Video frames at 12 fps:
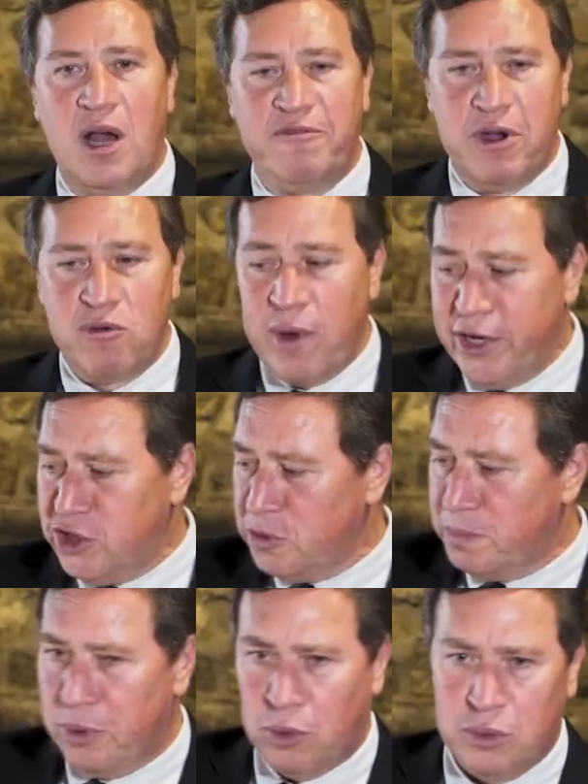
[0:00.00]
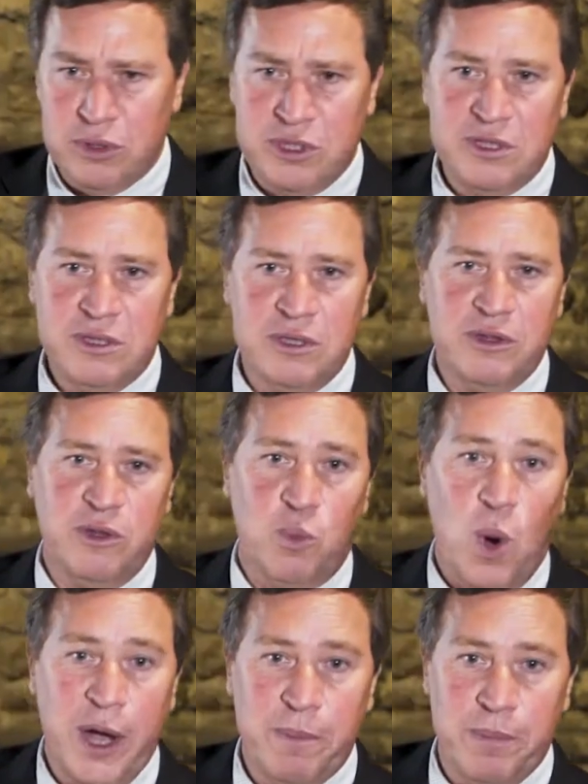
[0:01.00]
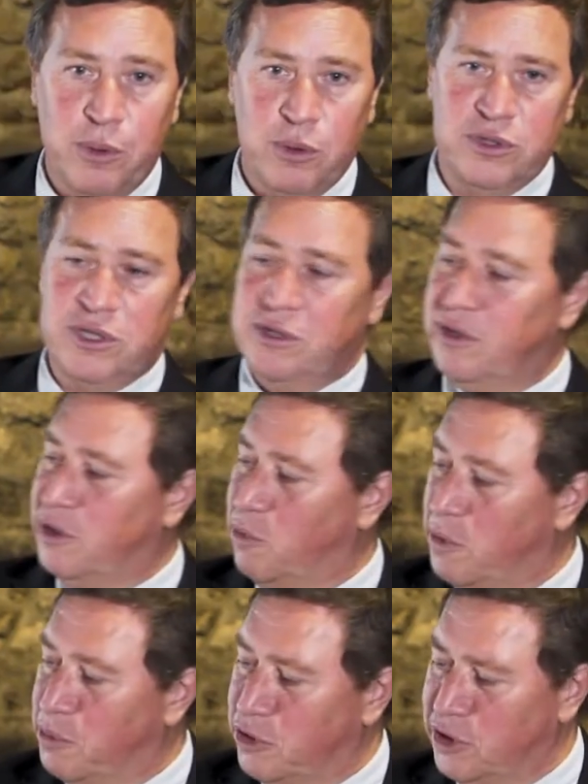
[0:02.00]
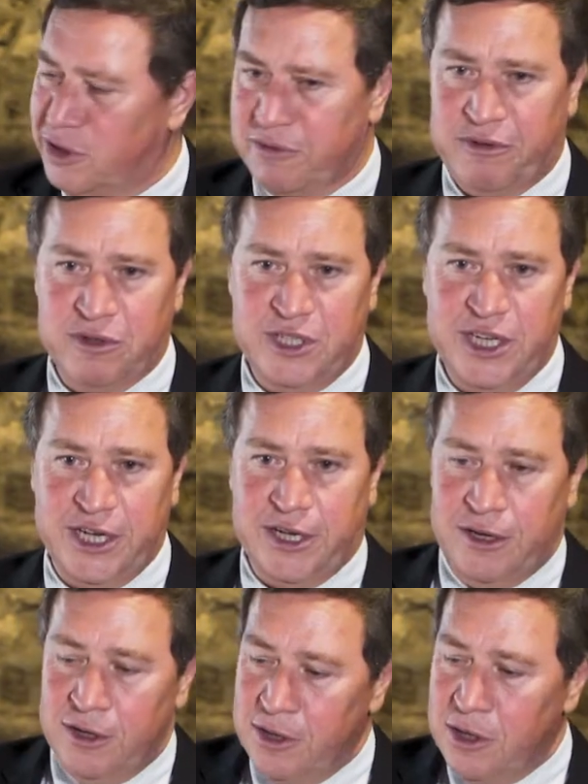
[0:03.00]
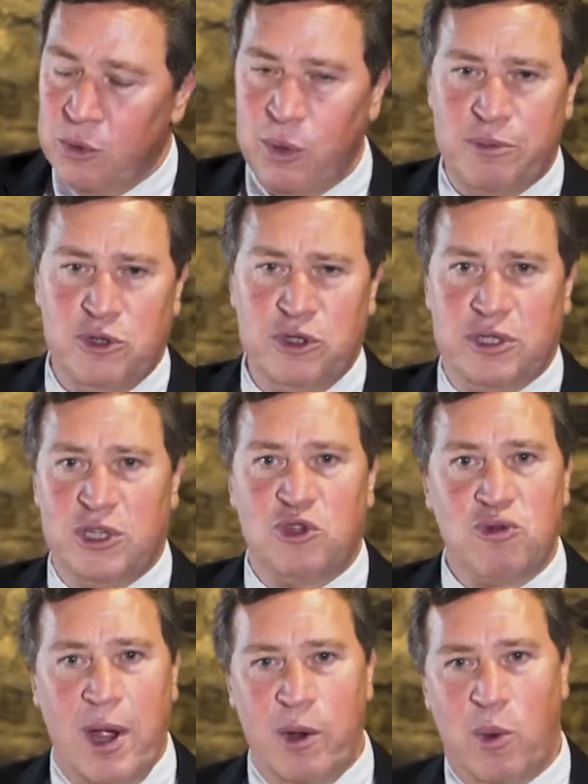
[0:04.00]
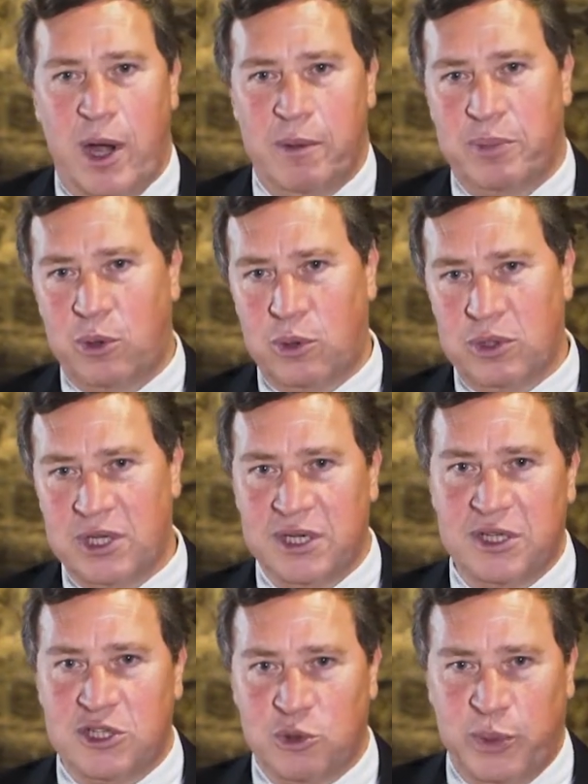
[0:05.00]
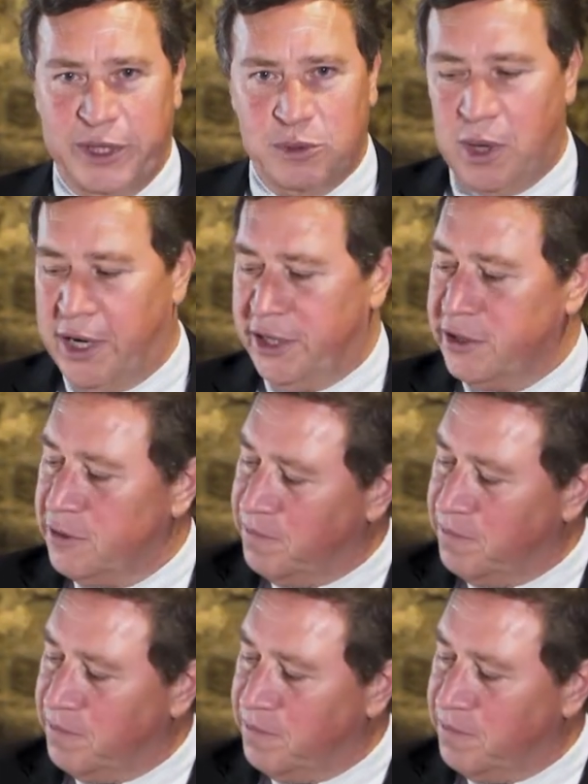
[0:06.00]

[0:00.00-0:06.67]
Of our range of ports, the white ports that we produce at Fonseca, we produce a dry white port and a sweet white.